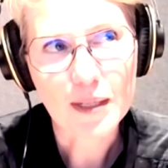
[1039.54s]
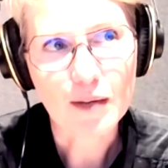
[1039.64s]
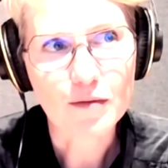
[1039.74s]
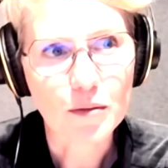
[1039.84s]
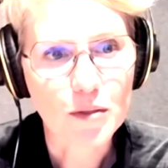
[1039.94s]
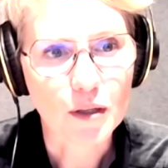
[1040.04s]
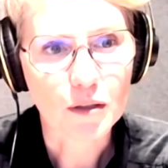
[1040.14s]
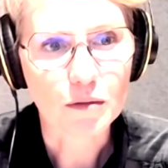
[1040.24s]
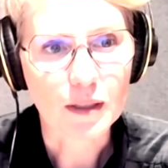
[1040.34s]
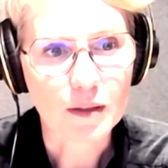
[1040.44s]
probably come full
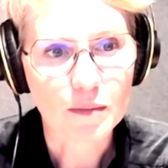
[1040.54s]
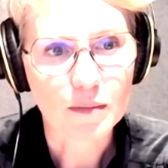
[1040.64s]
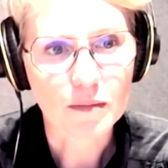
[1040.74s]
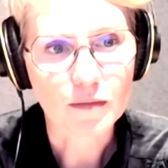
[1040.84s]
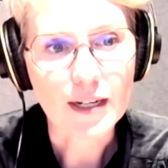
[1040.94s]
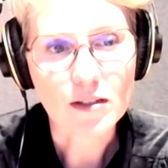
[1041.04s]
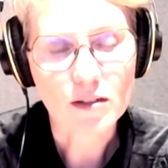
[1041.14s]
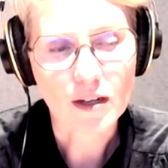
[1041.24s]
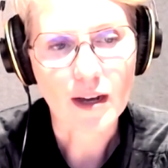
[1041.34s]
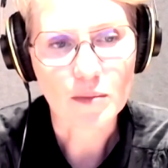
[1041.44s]
circle in the
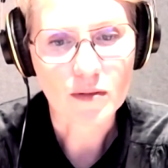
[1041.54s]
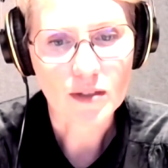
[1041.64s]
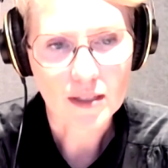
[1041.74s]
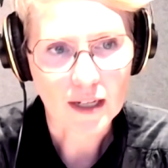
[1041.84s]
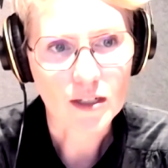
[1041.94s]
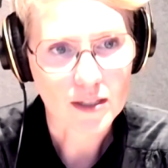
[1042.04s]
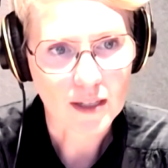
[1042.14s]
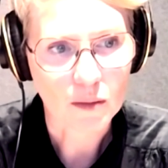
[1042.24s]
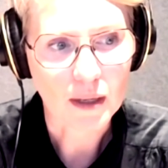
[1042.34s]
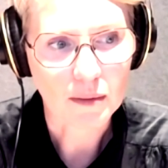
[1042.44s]
recent times of just actually
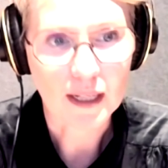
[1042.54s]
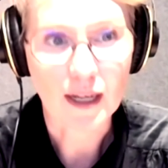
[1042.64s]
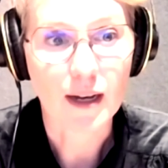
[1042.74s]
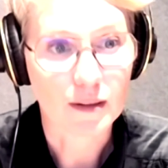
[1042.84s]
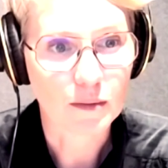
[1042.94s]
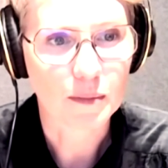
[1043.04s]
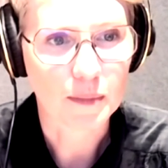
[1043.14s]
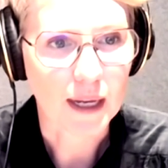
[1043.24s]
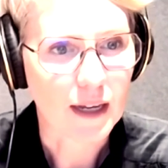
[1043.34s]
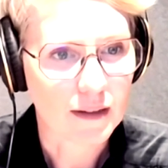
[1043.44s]
saying we can't
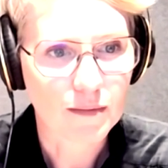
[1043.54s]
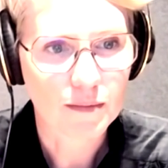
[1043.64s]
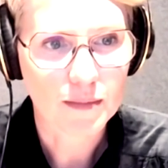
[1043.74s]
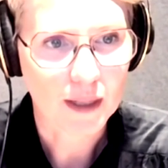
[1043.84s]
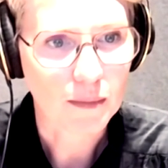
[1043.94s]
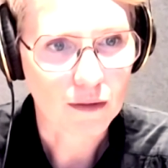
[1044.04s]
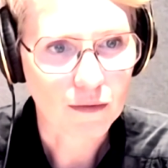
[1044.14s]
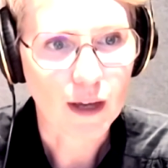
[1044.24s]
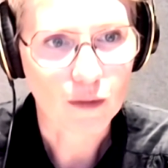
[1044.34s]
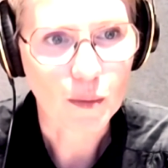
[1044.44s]
be
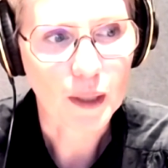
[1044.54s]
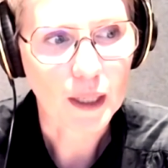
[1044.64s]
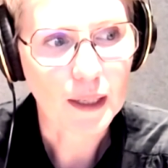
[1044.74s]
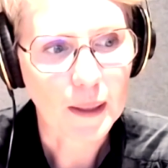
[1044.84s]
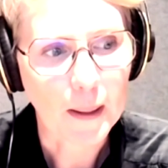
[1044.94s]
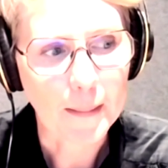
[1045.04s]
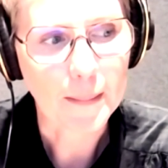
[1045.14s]
something for everybody.